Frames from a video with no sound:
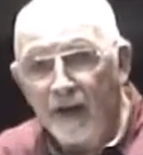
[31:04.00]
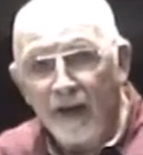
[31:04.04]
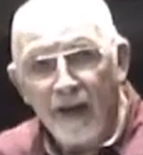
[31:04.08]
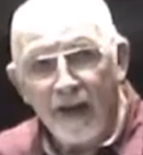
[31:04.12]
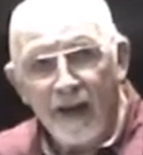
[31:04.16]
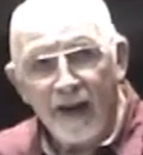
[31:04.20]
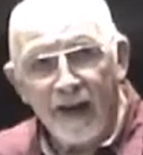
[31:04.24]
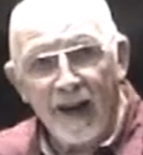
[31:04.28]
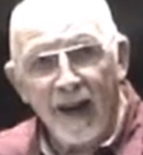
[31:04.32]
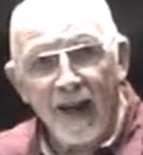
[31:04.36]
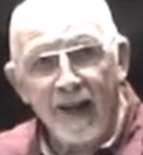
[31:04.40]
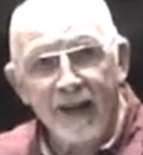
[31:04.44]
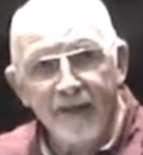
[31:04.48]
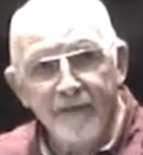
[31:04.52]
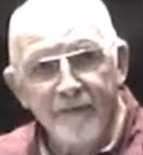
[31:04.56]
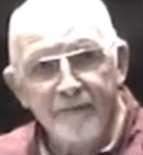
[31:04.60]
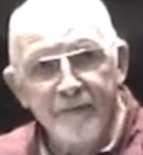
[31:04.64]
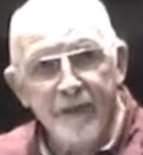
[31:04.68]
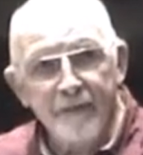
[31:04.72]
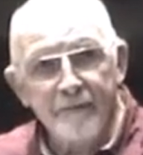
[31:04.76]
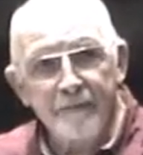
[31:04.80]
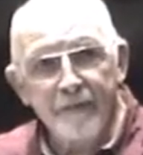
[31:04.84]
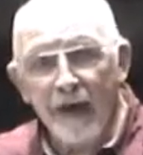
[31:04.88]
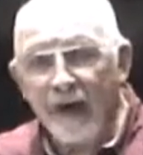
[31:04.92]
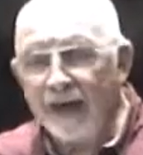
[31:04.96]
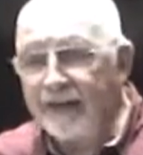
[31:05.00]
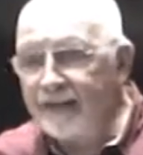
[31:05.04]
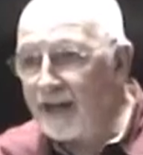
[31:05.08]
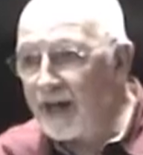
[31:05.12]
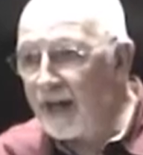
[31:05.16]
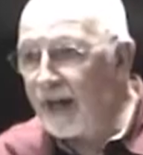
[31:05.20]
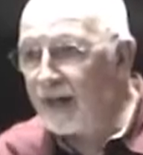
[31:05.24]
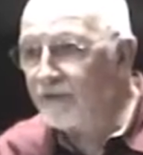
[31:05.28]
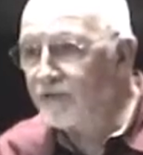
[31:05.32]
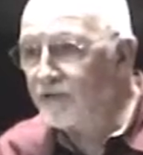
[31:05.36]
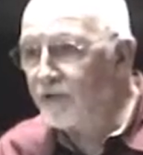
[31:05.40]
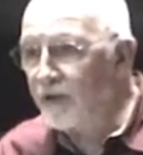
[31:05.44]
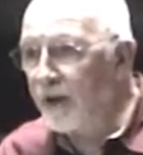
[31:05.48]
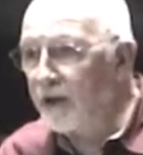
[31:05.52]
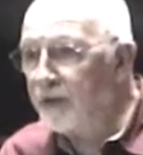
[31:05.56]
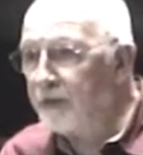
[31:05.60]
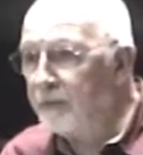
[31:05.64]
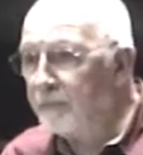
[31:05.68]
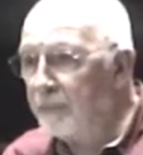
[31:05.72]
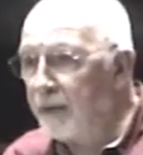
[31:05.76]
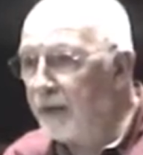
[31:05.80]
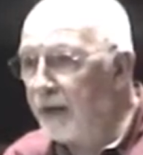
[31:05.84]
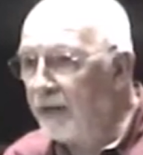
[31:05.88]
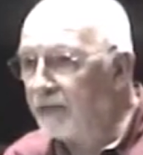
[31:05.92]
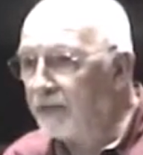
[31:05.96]
And I can remember my dad trying to
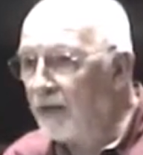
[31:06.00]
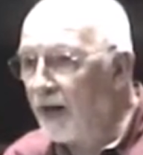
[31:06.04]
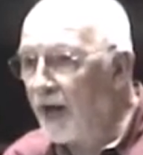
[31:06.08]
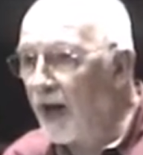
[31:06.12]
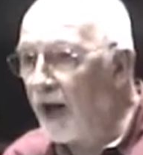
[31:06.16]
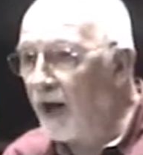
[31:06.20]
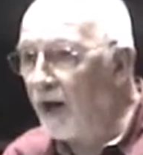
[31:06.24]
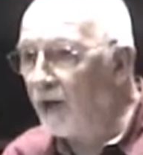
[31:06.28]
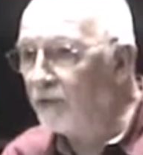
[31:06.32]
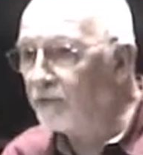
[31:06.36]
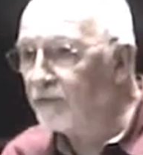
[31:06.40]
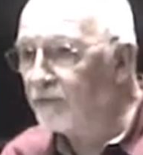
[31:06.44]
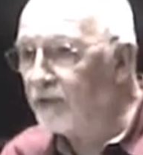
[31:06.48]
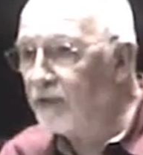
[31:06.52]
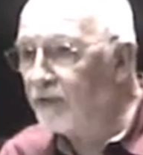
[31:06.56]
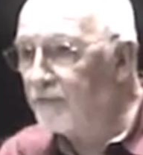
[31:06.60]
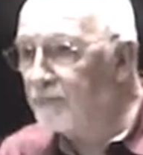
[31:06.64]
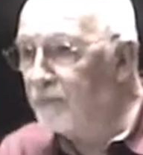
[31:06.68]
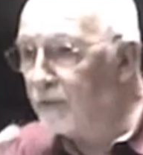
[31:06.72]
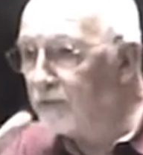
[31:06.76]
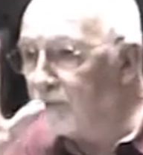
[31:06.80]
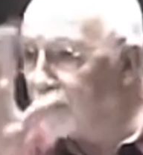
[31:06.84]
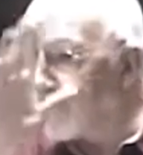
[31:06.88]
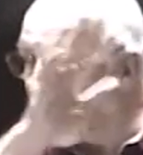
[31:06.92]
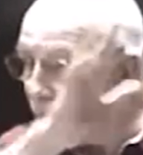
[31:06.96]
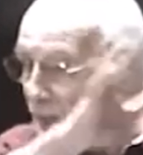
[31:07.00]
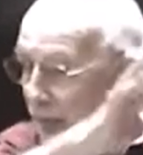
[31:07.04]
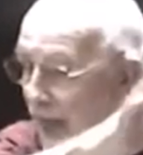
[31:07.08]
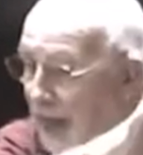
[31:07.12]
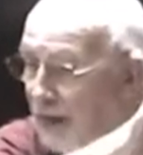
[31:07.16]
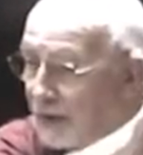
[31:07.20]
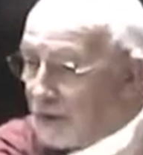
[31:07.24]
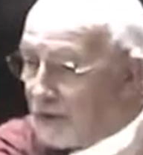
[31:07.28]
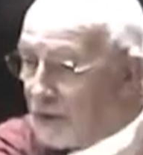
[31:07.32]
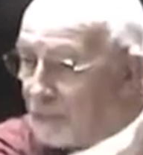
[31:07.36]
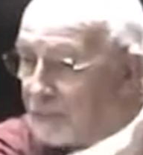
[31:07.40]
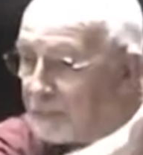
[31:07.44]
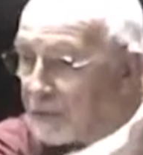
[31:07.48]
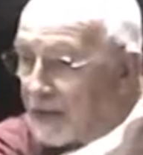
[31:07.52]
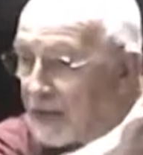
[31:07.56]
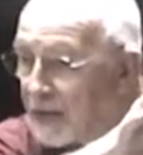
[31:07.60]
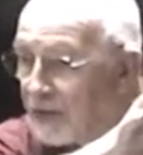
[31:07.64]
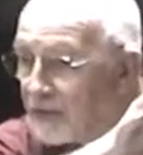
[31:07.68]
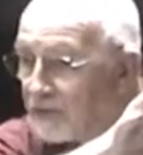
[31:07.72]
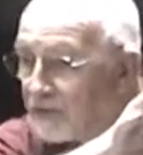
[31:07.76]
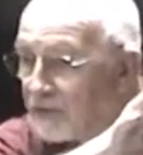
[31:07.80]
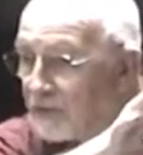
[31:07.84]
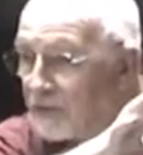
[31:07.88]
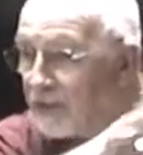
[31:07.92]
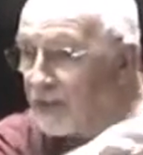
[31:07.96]
paint the house, and he put the ladder up
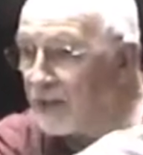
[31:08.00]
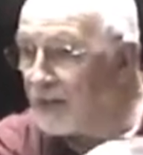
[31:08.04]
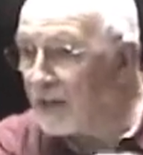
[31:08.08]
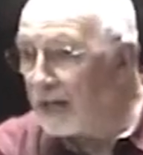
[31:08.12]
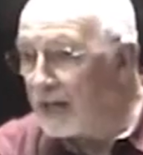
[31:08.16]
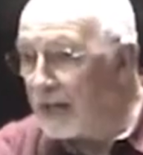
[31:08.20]
against it.